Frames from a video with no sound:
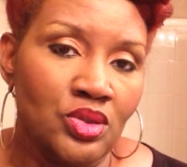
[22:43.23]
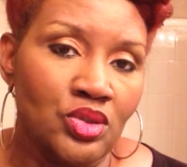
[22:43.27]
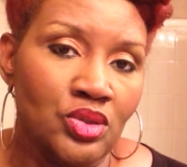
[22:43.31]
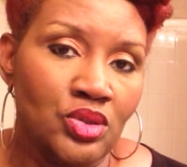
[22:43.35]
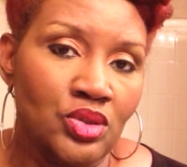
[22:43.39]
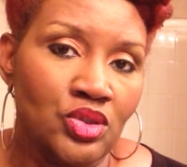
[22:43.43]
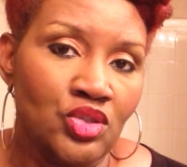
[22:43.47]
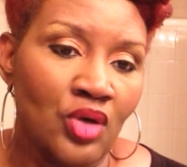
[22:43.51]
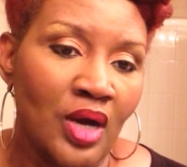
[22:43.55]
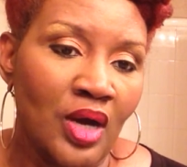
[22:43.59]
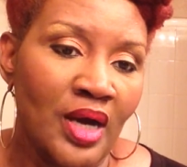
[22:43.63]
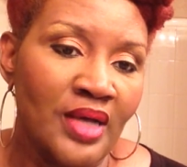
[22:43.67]

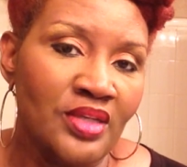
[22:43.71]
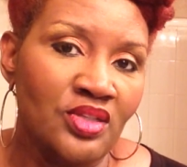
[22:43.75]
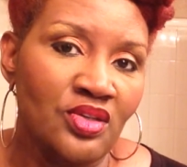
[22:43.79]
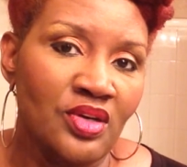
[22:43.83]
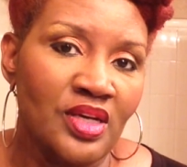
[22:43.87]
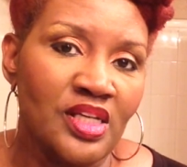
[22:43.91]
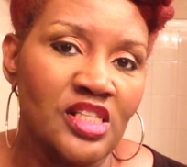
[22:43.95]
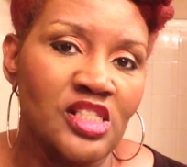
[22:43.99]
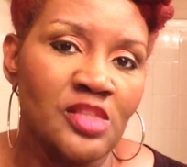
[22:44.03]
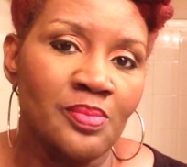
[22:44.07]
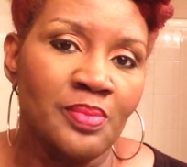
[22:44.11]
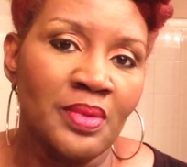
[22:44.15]
trying to
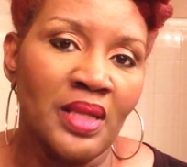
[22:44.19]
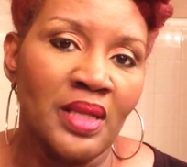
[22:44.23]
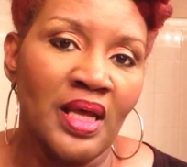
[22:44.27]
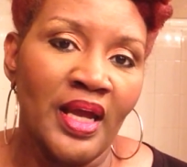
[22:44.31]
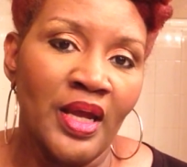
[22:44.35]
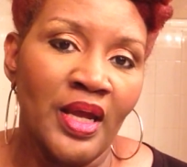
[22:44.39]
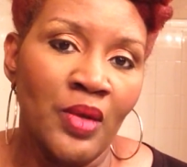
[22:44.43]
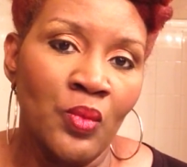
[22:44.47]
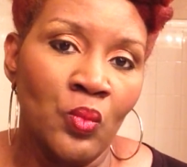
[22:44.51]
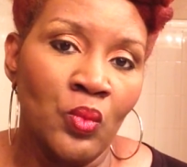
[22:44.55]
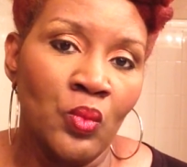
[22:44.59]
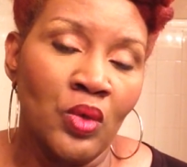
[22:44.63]

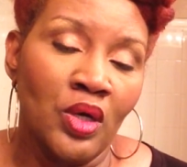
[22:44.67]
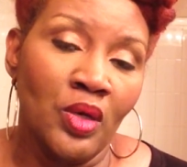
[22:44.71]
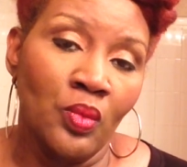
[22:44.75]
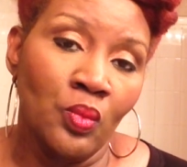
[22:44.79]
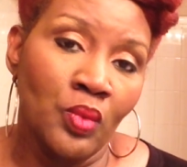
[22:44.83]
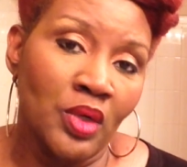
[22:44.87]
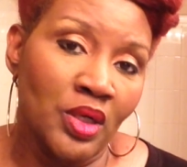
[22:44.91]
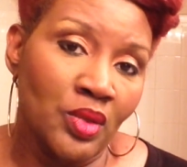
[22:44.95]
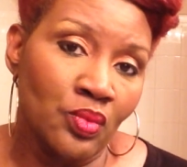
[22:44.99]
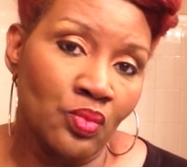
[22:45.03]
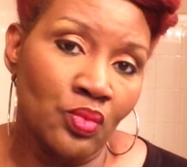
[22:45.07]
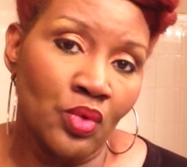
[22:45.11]
explain what
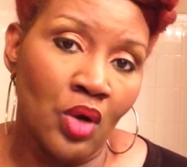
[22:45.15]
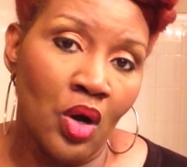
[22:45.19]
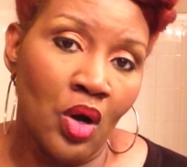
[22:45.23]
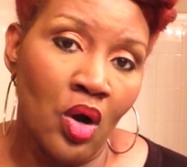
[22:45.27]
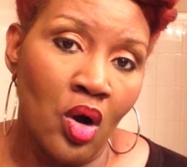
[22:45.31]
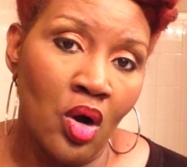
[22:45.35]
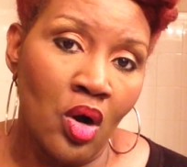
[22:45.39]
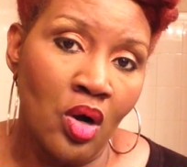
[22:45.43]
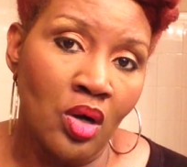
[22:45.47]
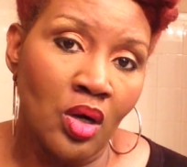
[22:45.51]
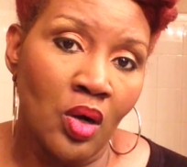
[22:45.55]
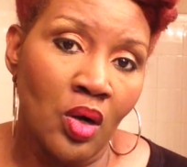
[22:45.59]
went
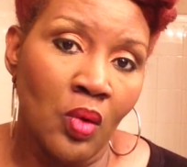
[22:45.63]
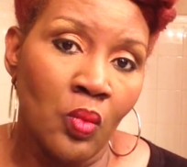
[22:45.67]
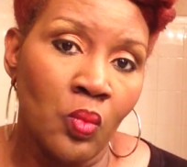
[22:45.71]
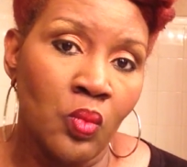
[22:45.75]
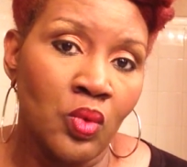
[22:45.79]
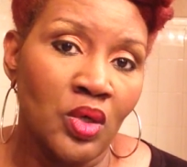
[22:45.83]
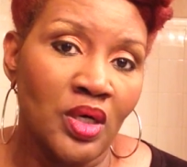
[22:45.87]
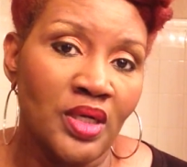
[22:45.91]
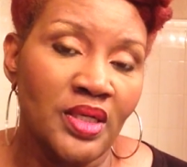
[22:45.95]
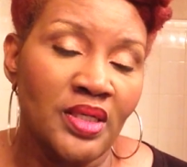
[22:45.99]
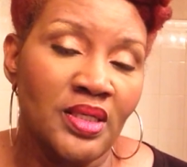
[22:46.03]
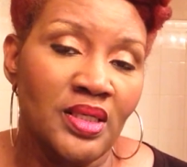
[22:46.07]
wrong or
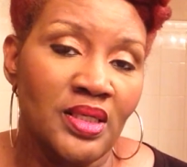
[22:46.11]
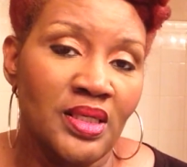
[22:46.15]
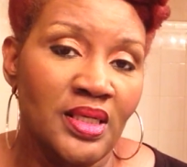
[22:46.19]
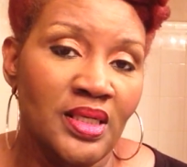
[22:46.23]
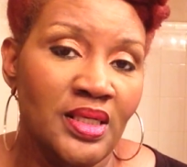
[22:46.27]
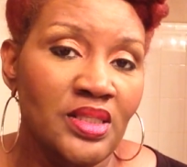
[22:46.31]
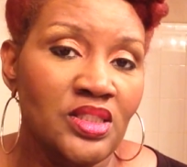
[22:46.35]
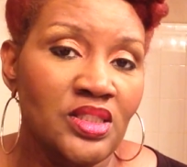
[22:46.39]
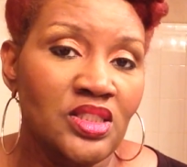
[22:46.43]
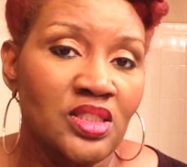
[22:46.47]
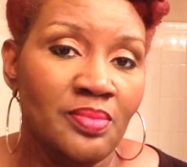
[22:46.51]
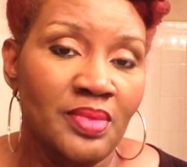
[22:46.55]
what
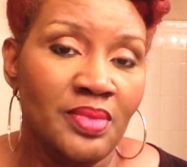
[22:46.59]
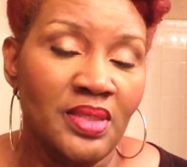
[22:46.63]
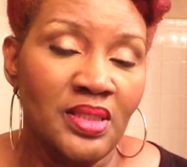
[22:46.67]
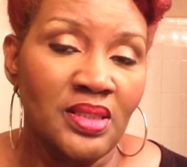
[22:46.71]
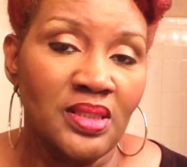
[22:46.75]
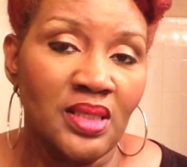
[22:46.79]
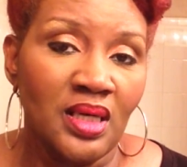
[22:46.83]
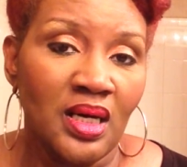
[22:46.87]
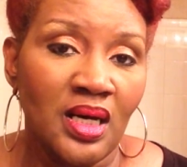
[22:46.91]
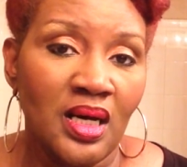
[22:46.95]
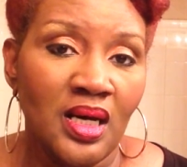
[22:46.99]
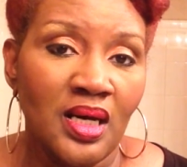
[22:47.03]
needs to be
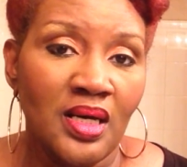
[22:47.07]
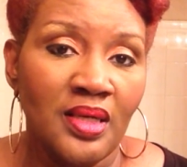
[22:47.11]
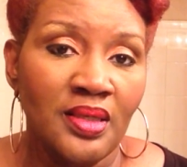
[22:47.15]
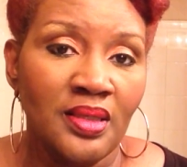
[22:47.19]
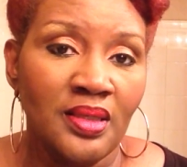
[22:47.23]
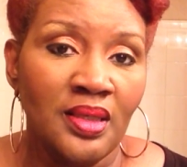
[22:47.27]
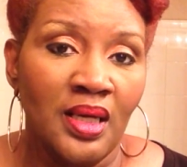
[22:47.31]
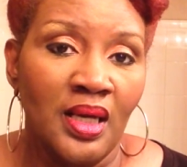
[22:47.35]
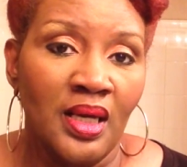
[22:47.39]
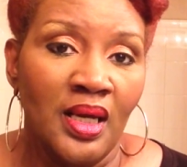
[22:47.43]
done,